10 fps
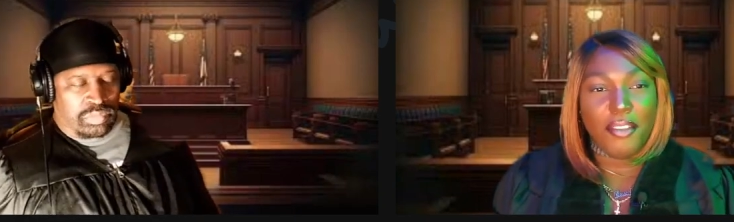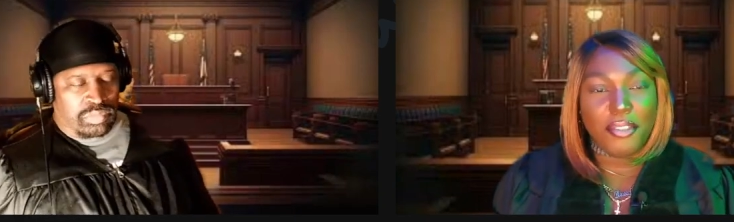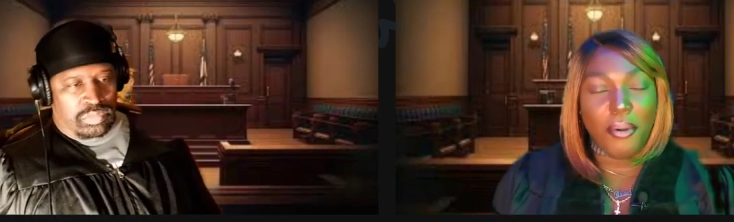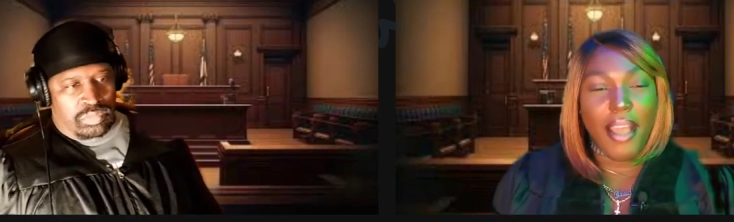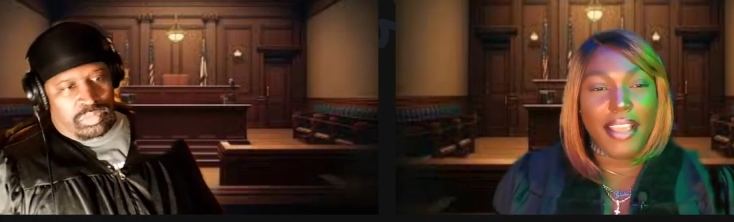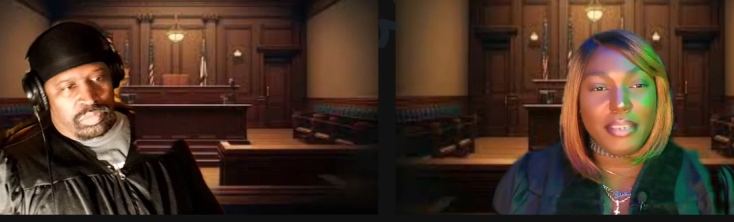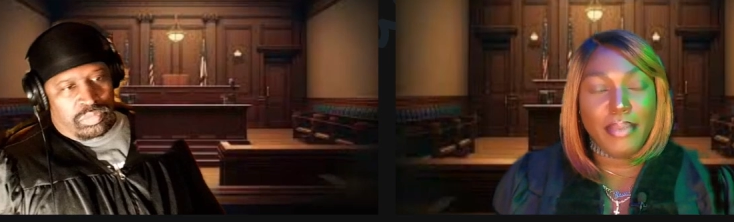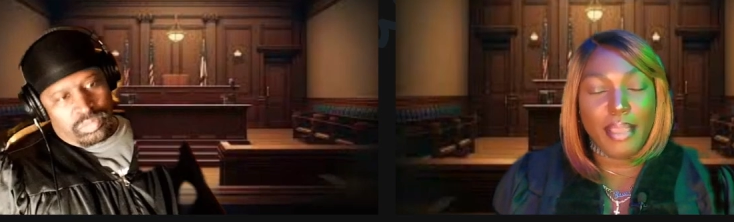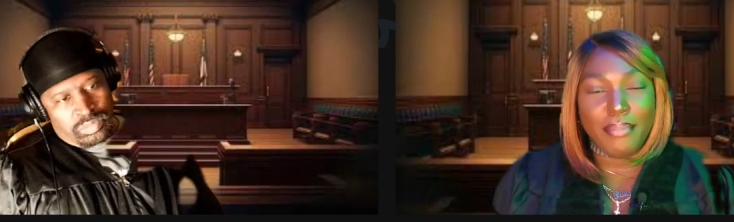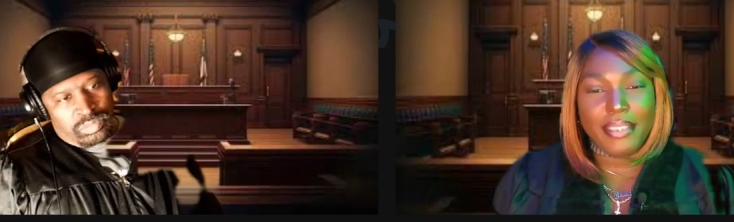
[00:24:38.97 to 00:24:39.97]
Speaker 1: Throw an ice
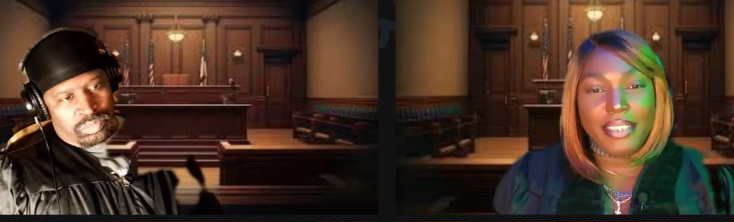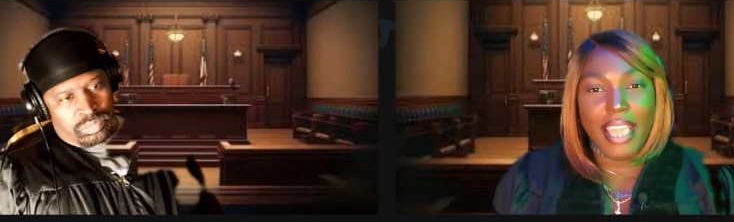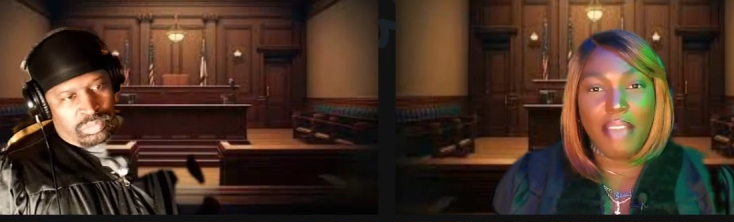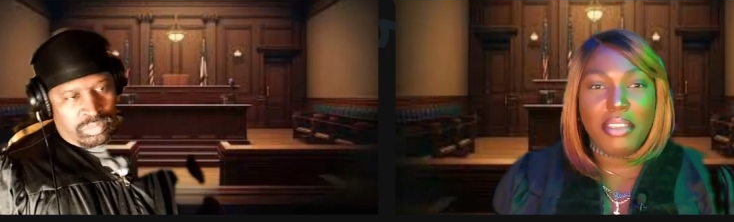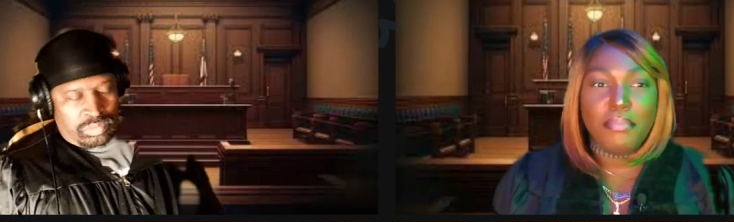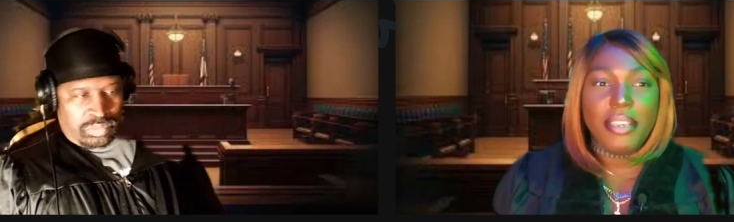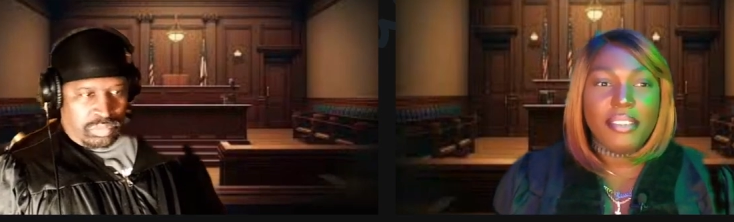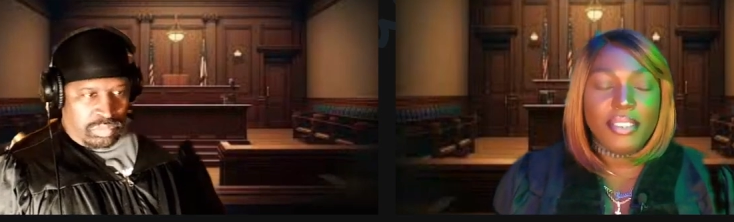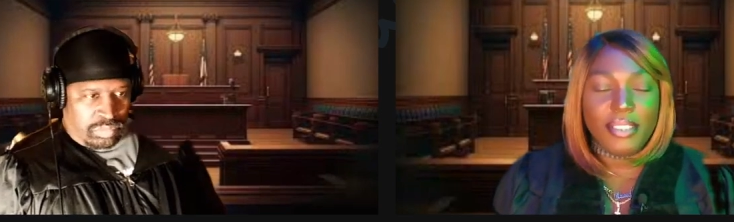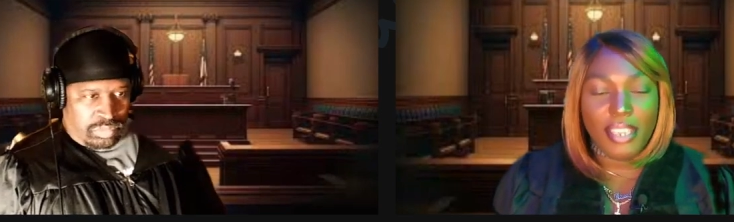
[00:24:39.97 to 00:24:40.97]
pack, basically how he beat
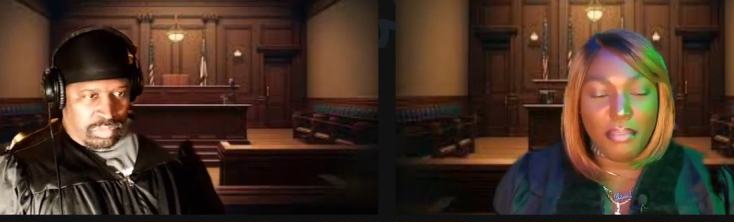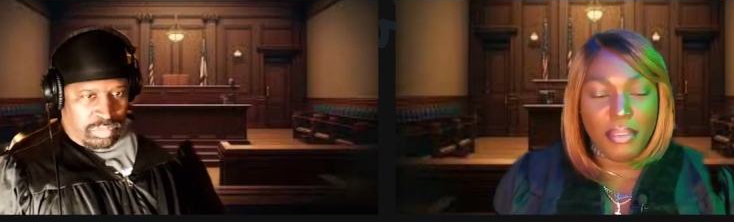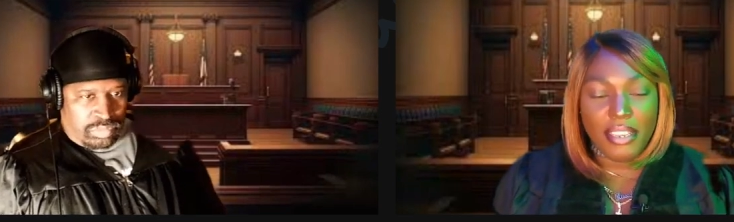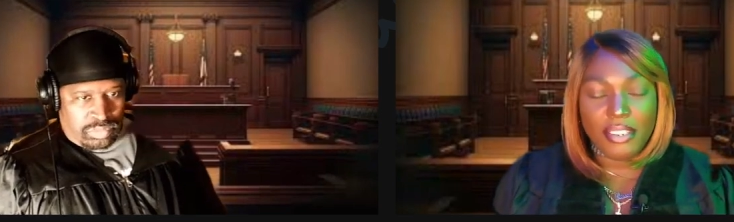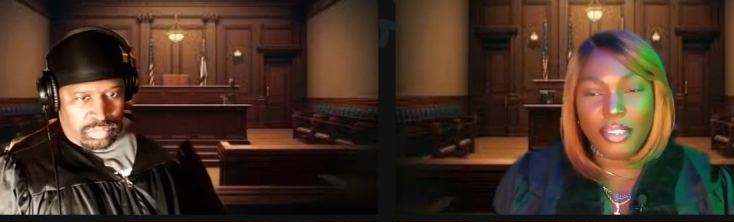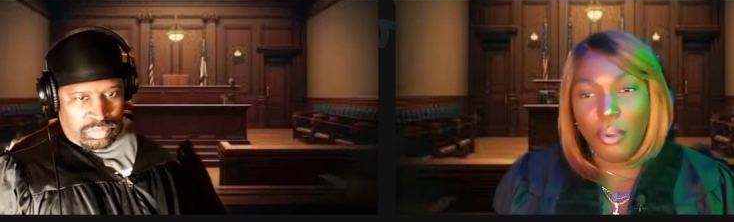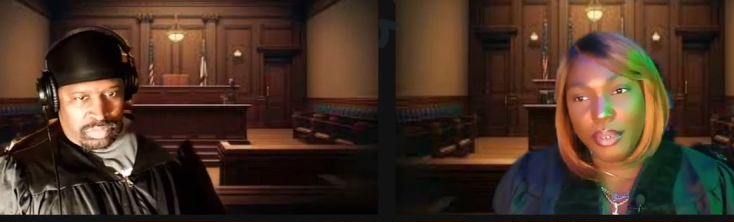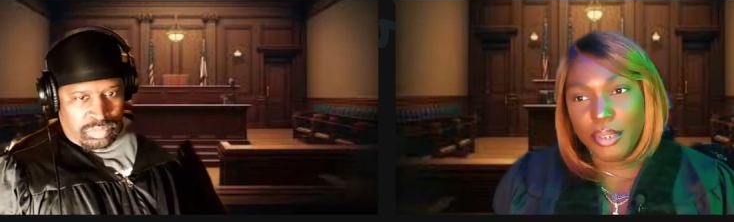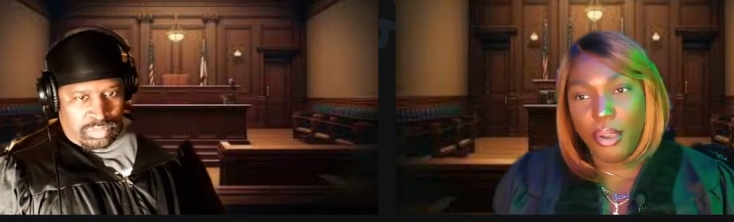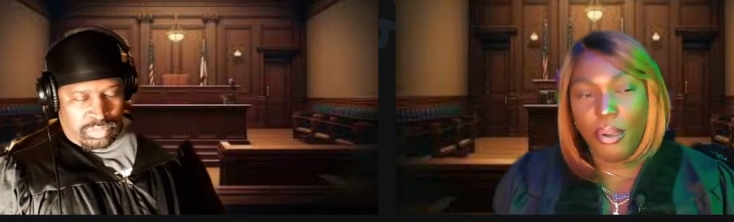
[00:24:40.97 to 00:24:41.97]
so
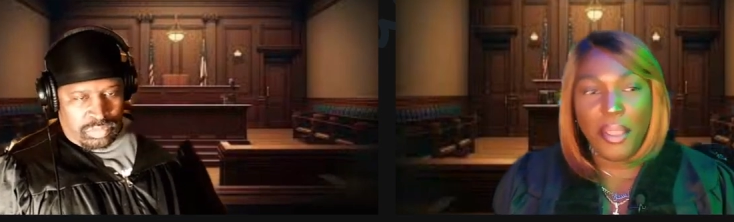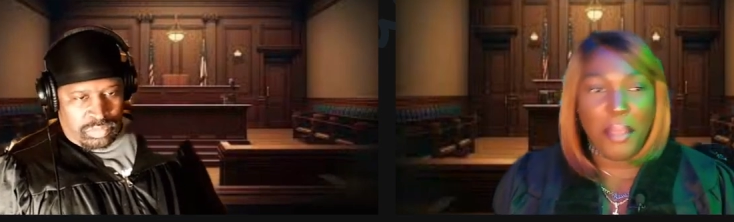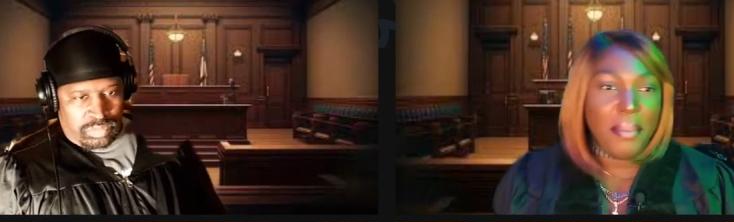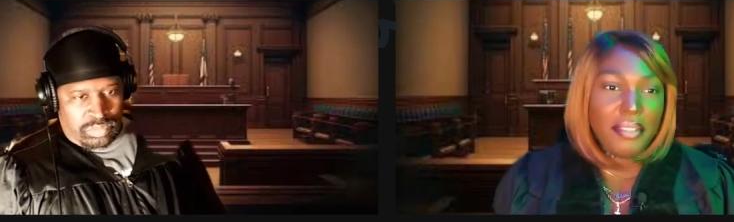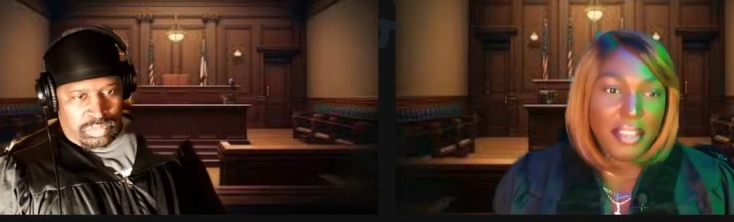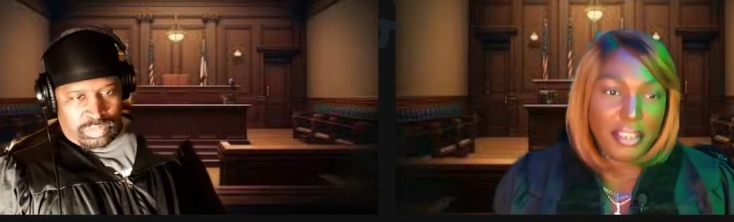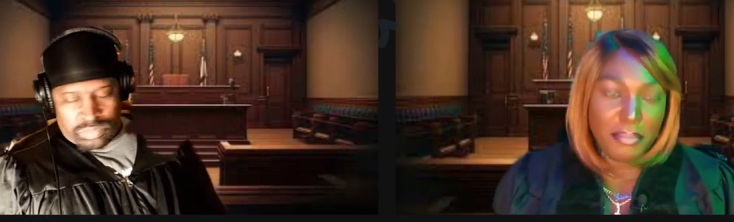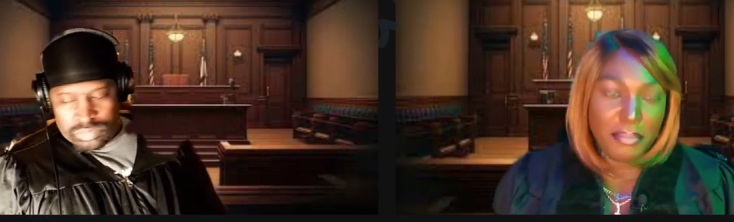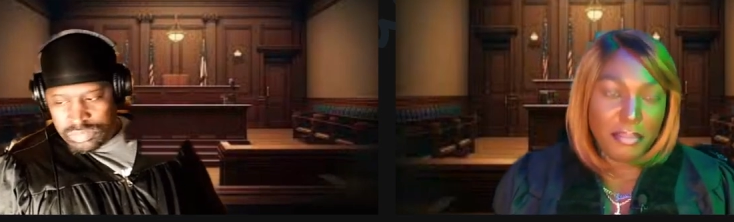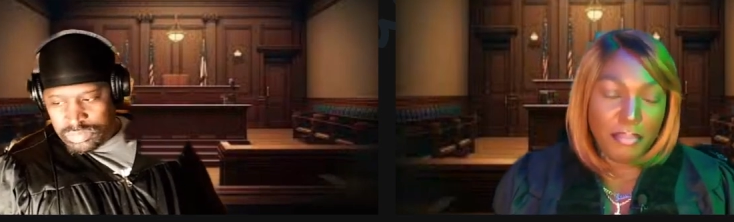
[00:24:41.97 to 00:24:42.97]
and so, he beat this
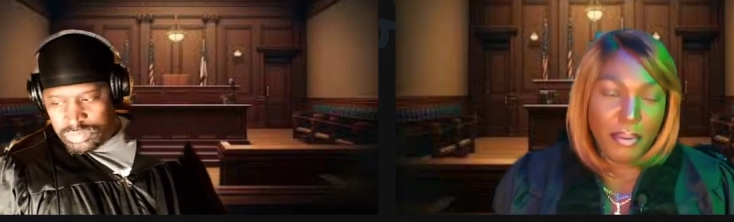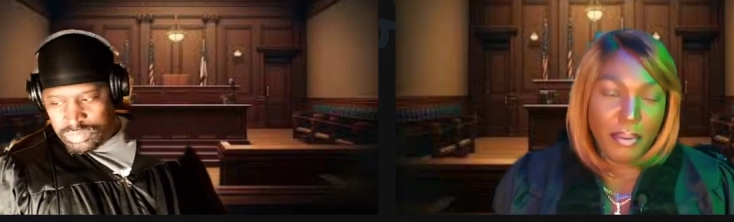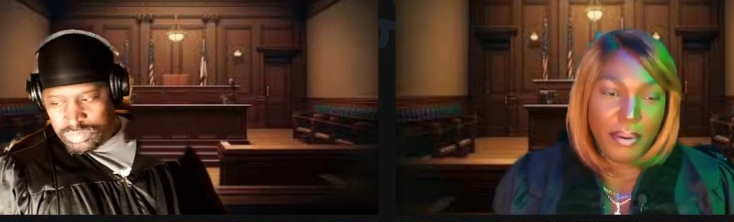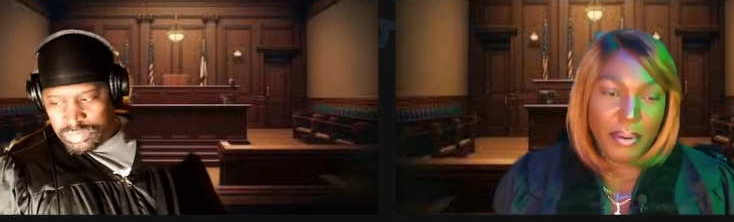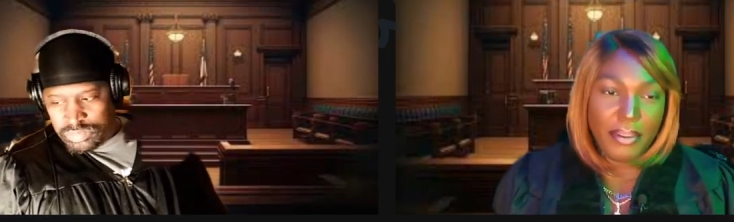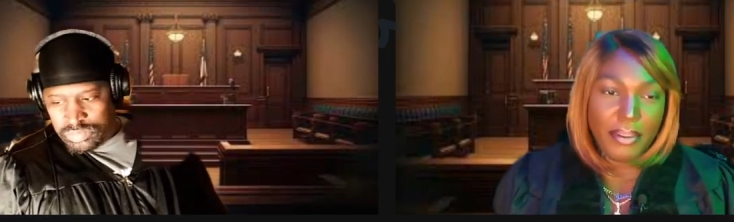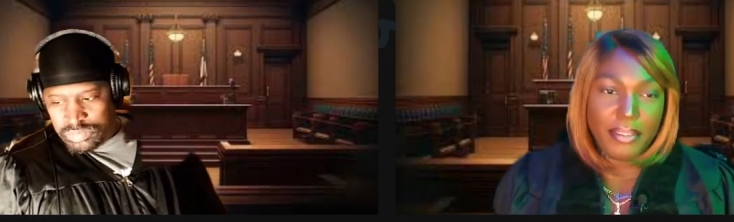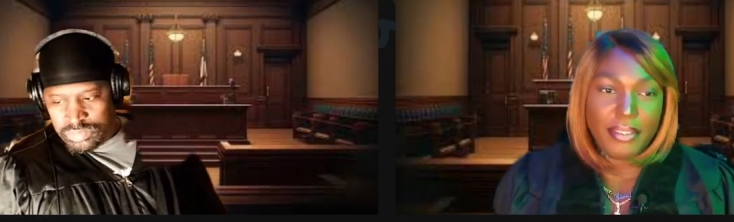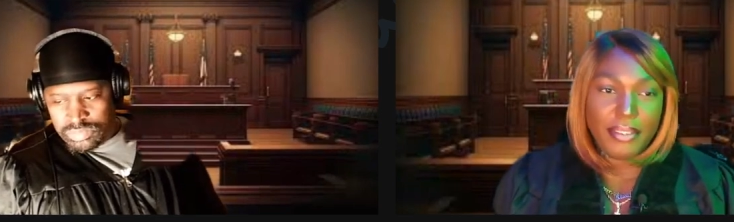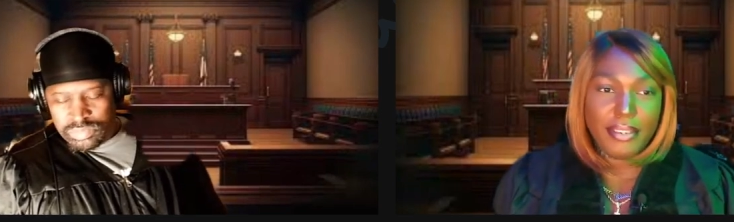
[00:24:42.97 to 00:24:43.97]

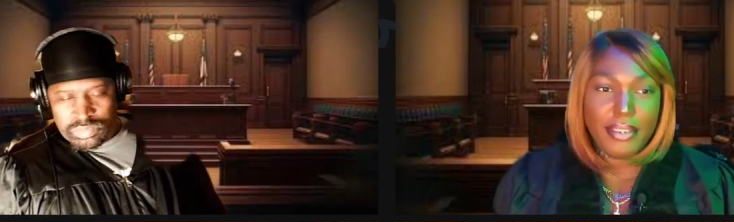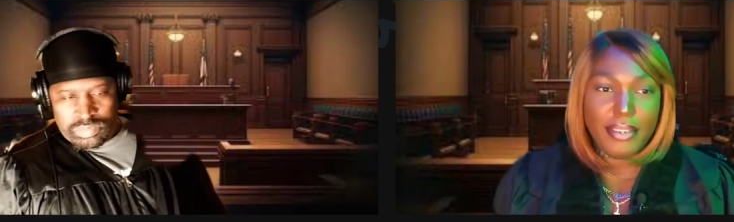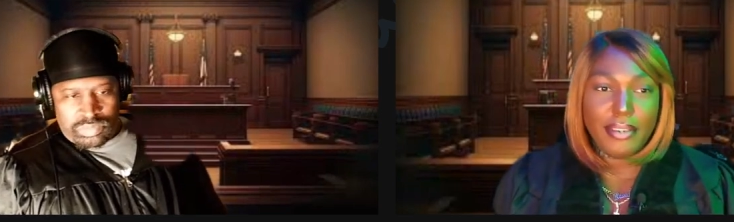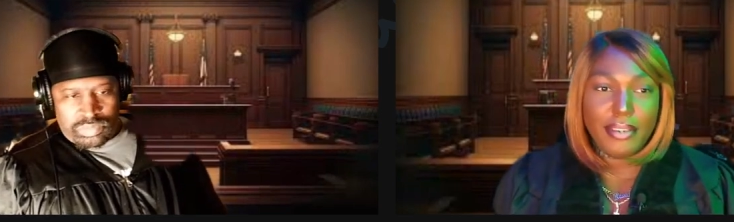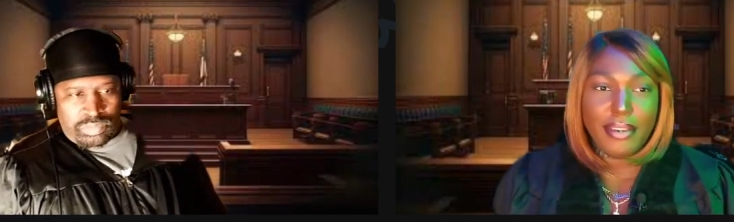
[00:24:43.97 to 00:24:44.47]
person,